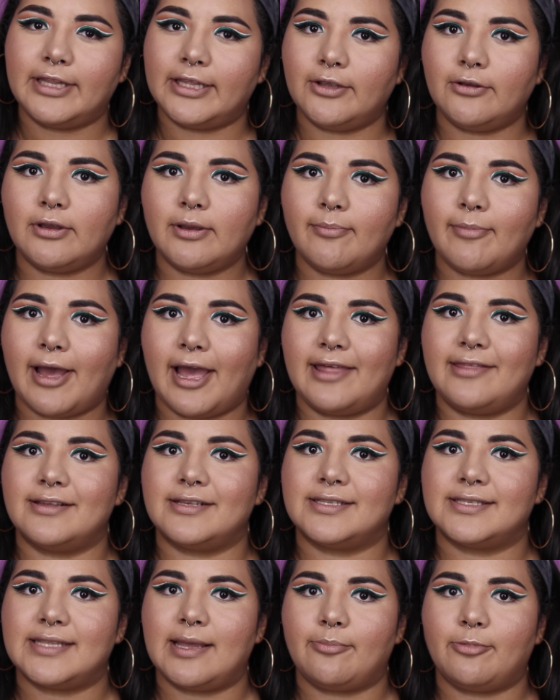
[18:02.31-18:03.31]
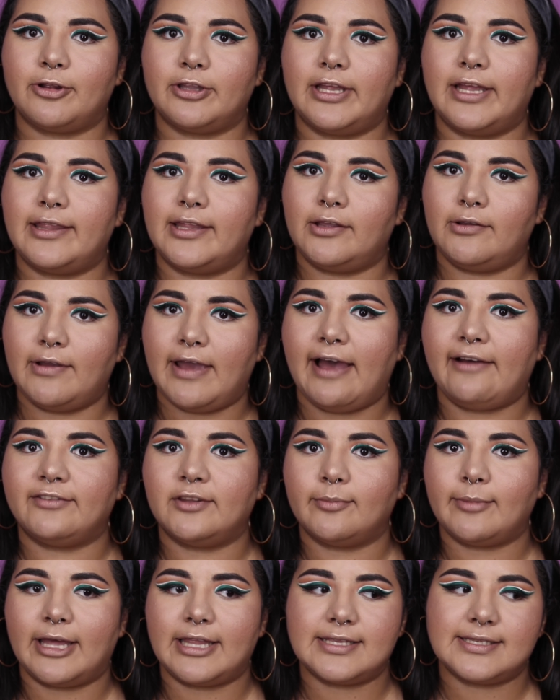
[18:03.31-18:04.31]
think you can buy this separately. I think you have
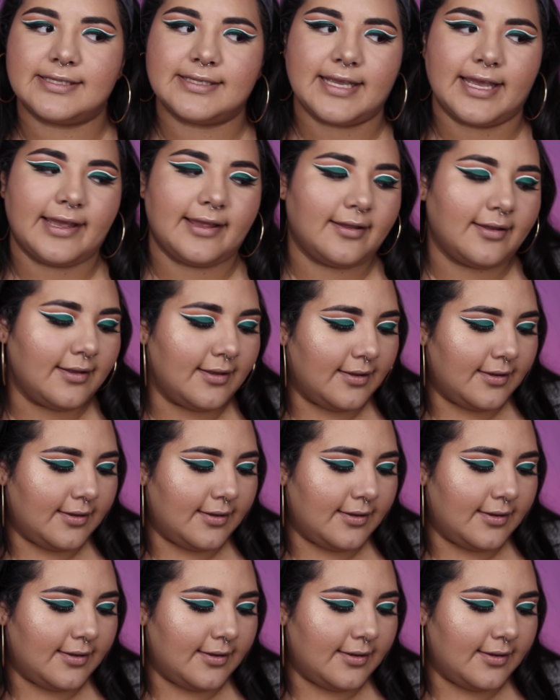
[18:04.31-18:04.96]
to buy the set